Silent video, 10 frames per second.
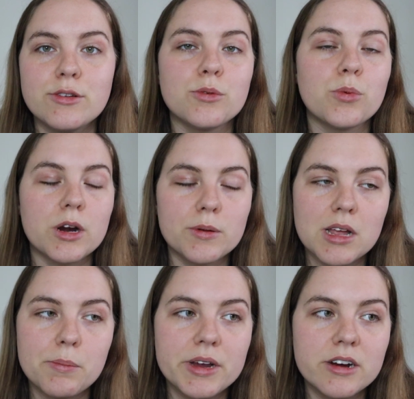to work with
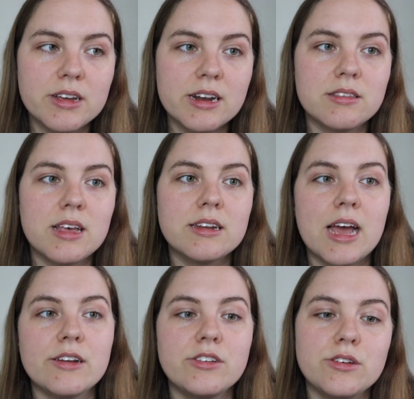that bigger data set,
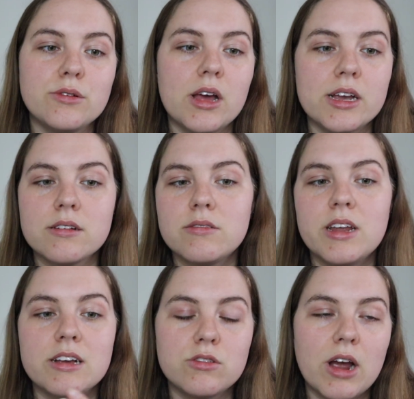how to like
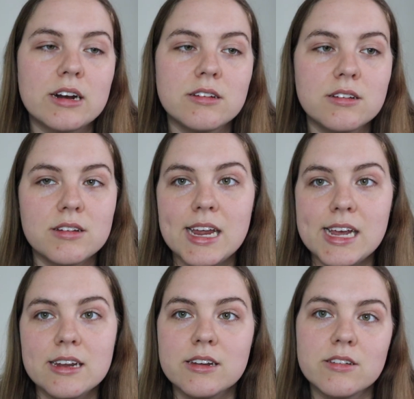extract and
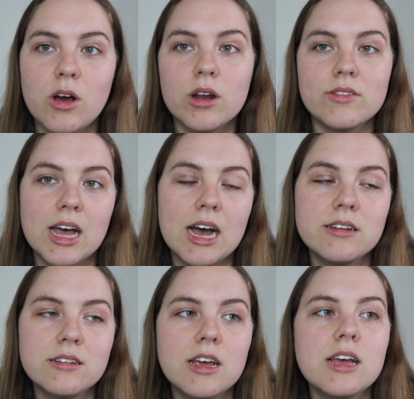clean and all of
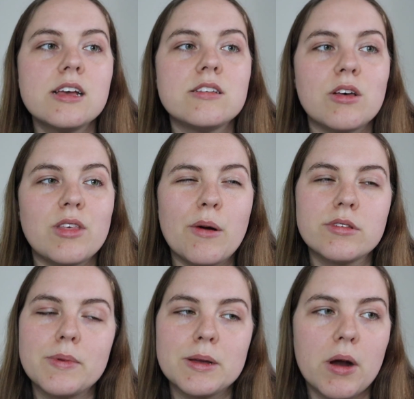that. So that
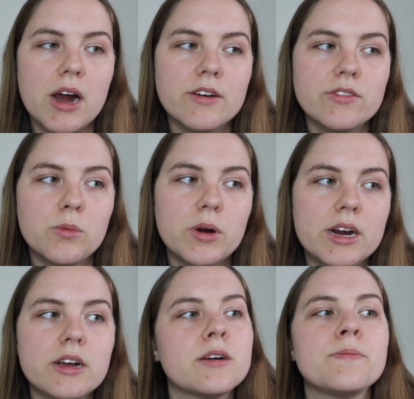was a big part of the
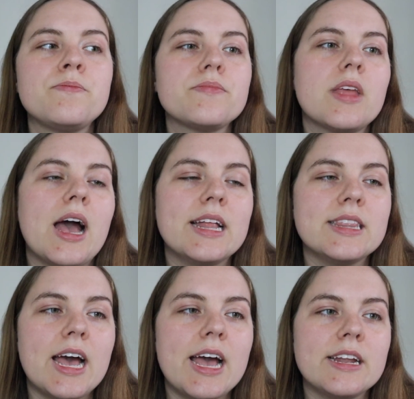work.
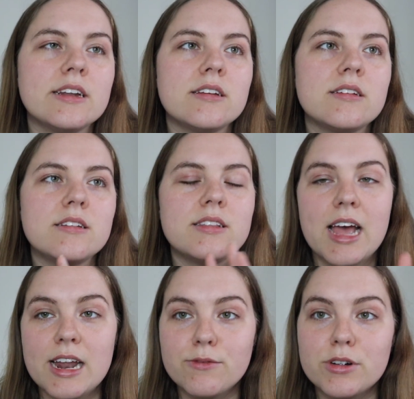And then
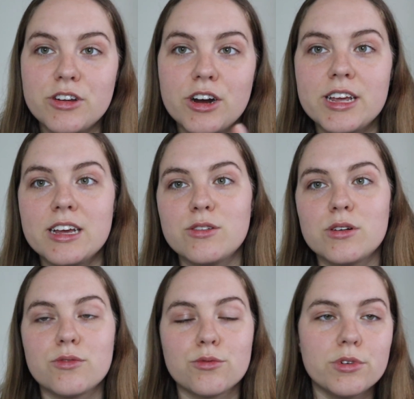then returning and
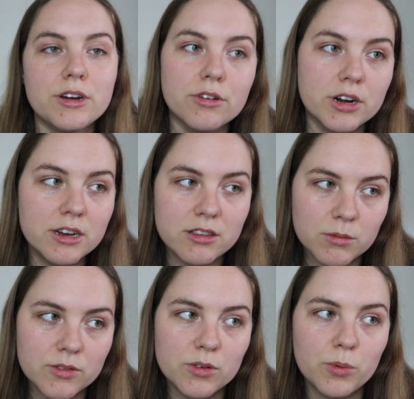sort of rerunning
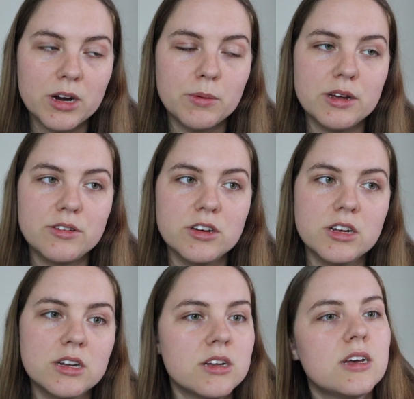some of the work we had
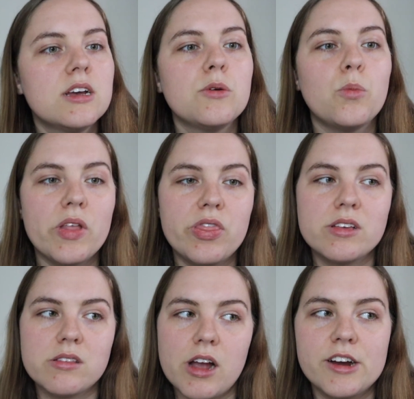done with
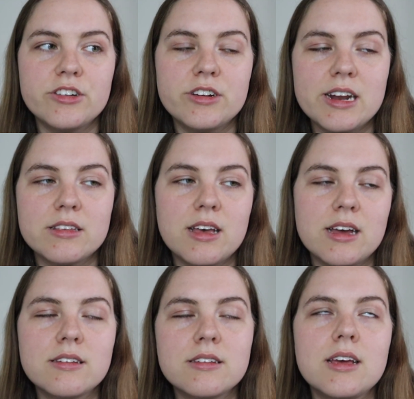this larger data
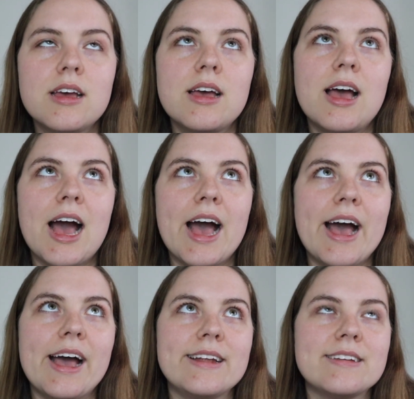set.
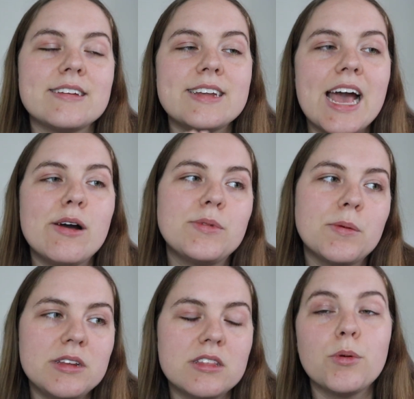And now I'm
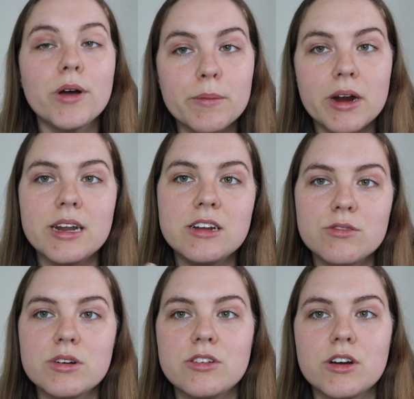coming to the point where I need
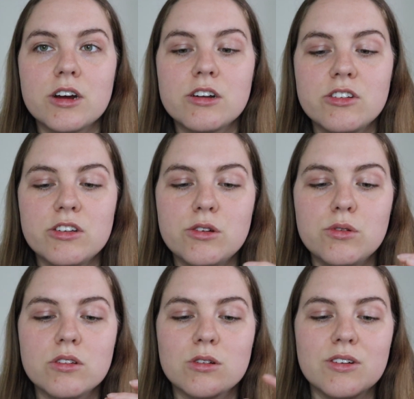to return
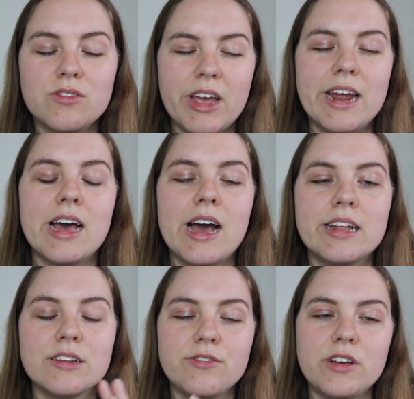to the sort of data
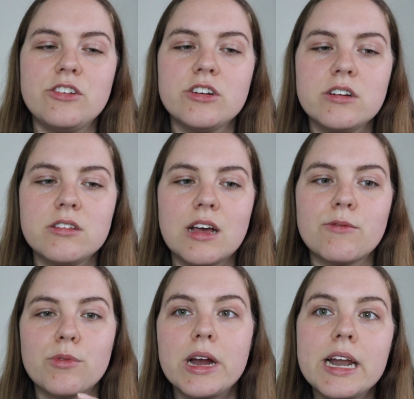and the features
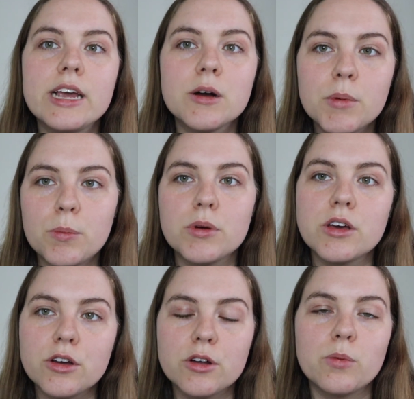and really come up with
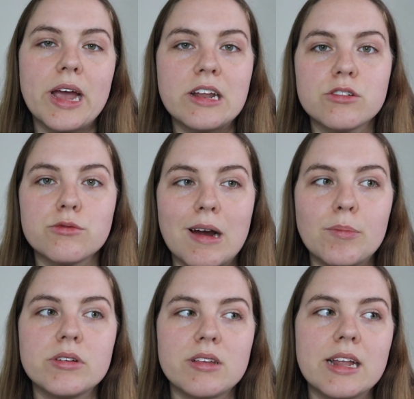a good way to
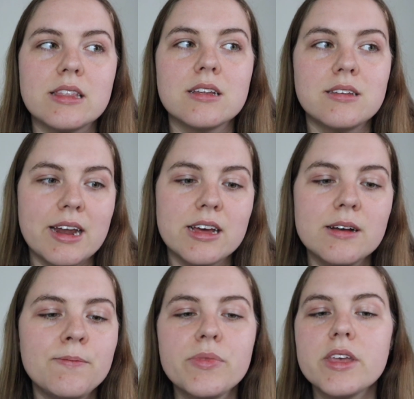represent the
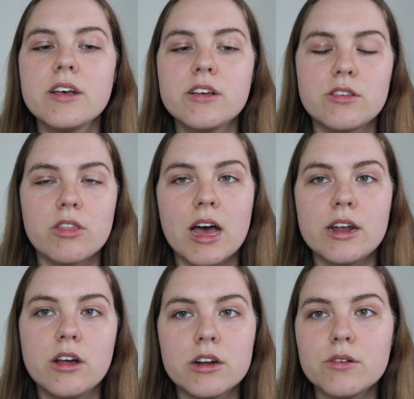data so
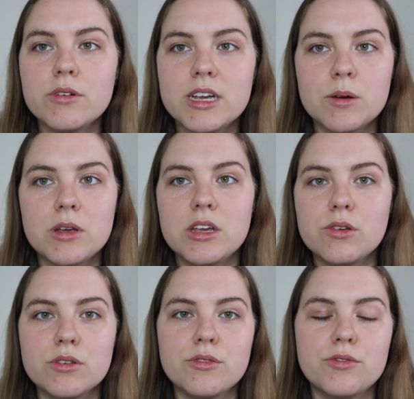that not only can we
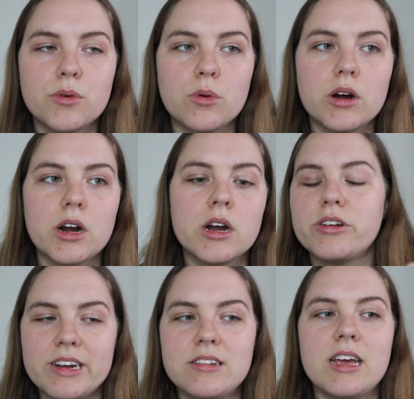use it for
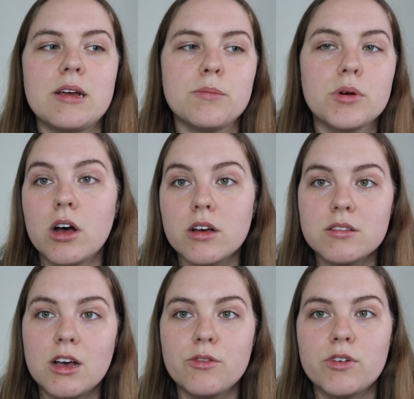predicting but
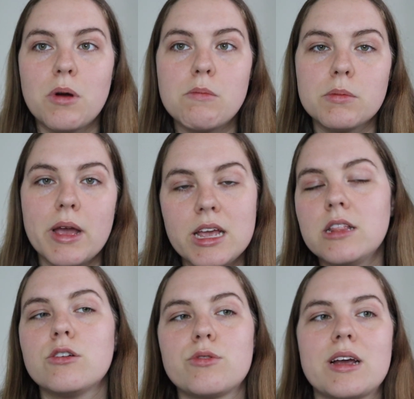also for when we're
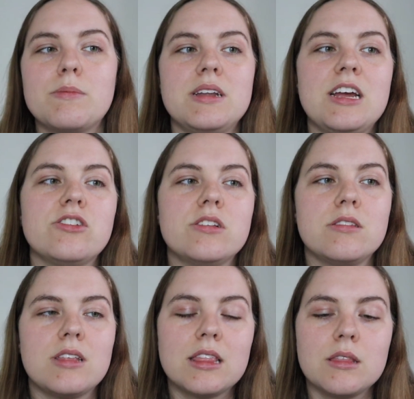making those
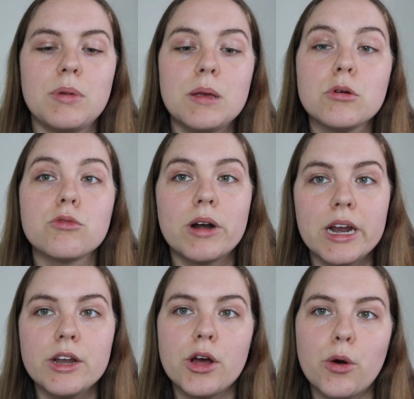recommendations that the people
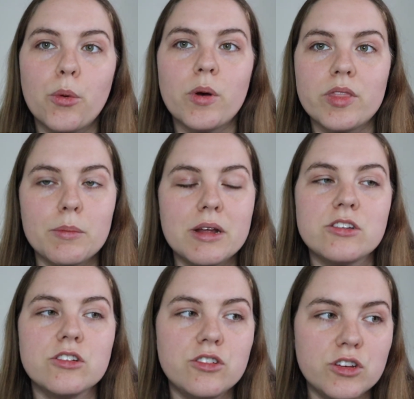really know what they're
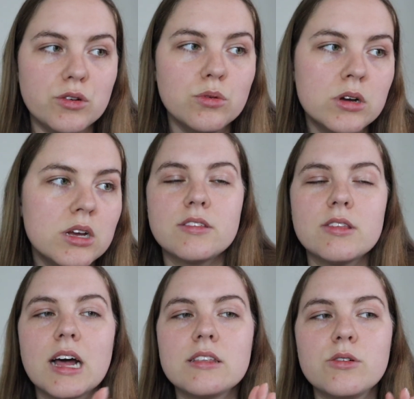meant to do.
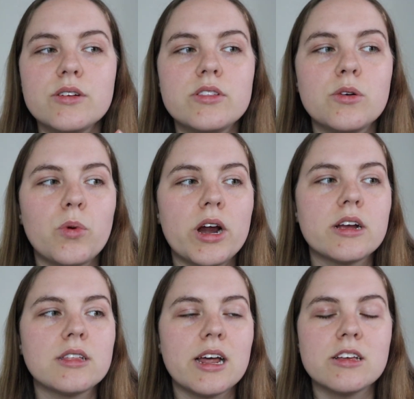So that's sort of the
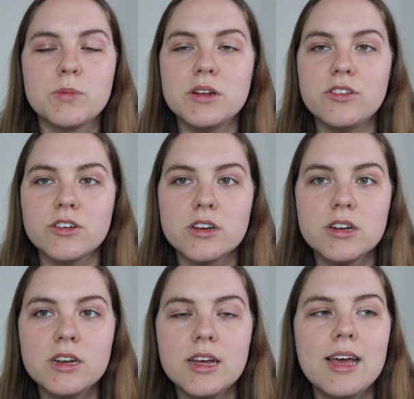work that has been
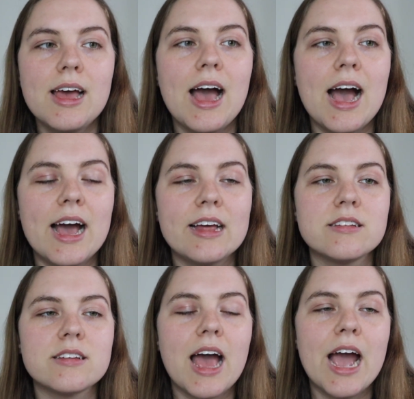done
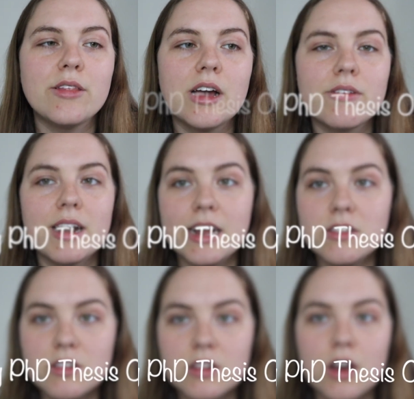and how that
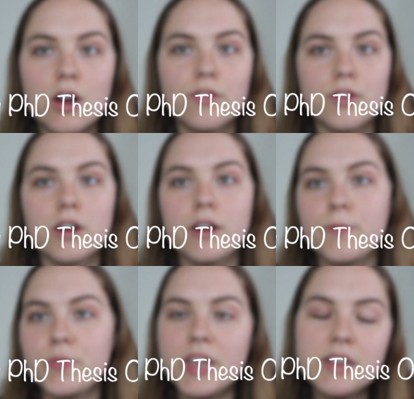relates to the
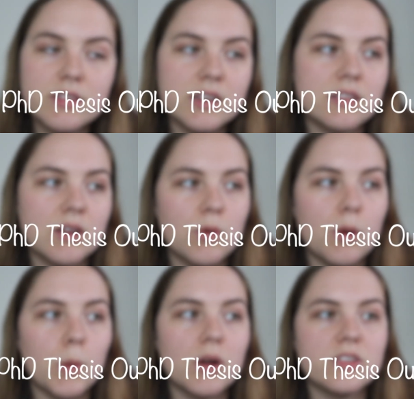overall thesis and
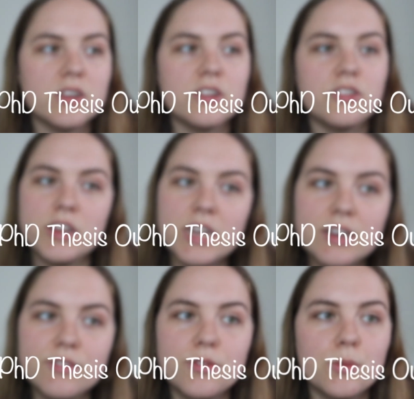what we want to
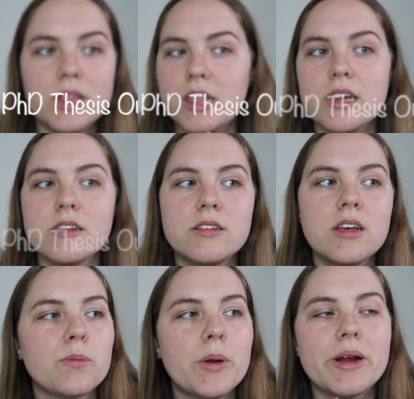achieve with it.
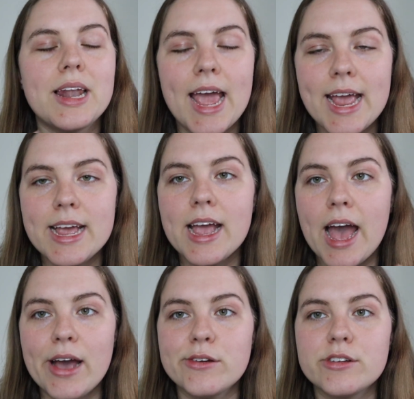We were laying
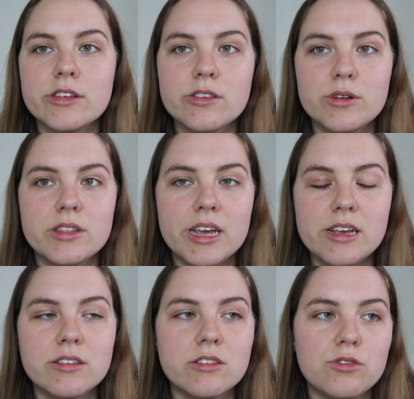out the sort of
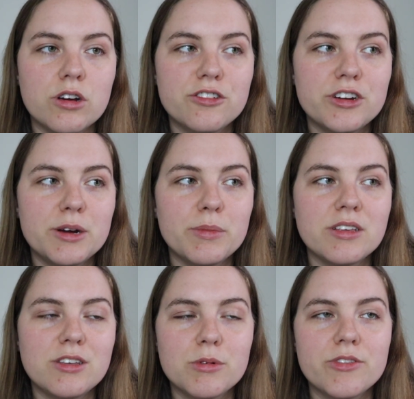thesis structure.
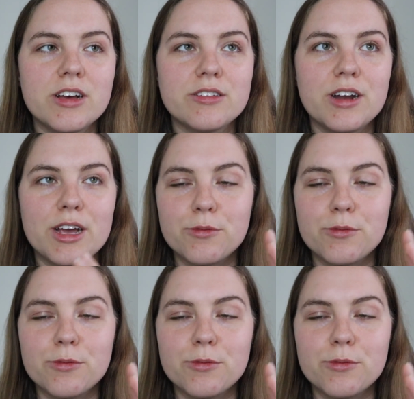My supervisor like